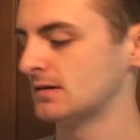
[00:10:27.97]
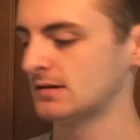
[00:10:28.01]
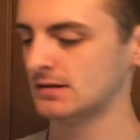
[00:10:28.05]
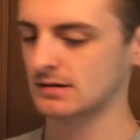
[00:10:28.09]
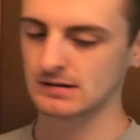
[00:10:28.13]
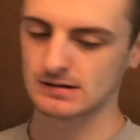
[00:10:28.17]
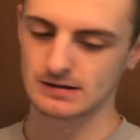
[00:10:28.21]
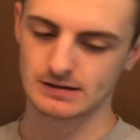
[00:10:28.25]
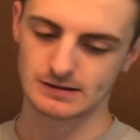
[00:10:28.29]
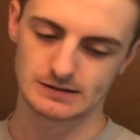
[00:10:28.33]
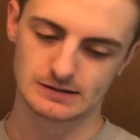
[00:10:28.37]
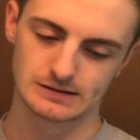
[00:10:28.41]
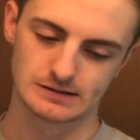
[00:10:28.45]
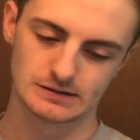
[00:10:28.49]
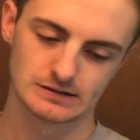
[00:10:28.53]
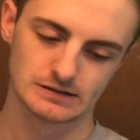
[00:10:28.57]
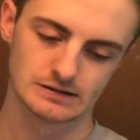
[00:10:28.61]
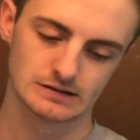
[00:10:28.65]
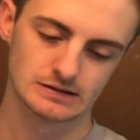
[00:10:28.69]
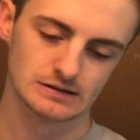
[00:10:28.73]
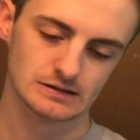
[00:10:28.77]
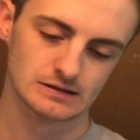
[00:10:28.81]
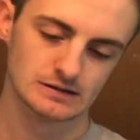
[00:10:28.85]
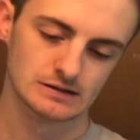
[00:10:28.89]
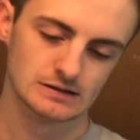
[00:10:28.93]
So
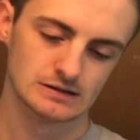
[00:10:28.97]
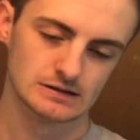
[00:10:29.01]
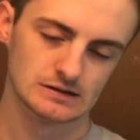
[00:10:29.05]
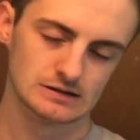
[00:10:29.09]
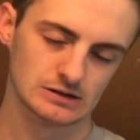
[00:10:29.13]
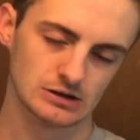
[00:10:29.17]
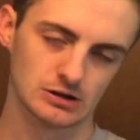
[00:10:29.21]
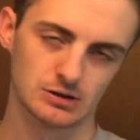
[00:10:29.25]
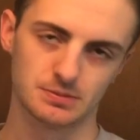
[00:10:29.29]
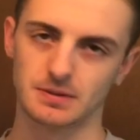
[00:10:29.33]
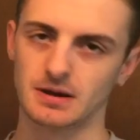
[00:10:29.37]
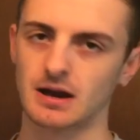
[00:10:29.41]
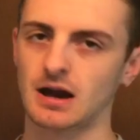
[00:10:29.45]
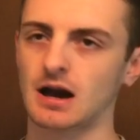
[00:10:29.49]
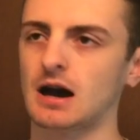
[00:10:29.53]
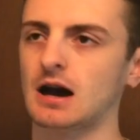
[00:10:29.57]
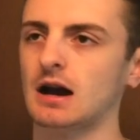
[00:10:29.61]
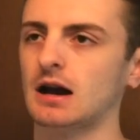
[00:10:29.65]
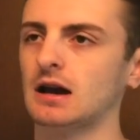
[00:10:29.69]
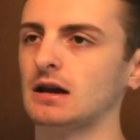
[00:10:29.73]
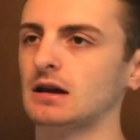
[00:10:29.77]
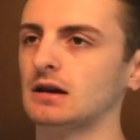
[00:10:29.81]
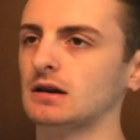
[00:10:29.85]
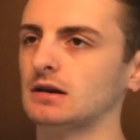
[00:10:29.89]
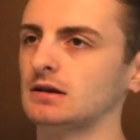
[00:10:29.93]
it'll be
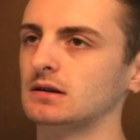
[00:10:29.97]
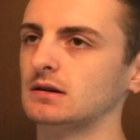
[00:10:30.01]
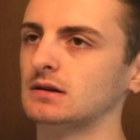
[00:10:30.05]
hot.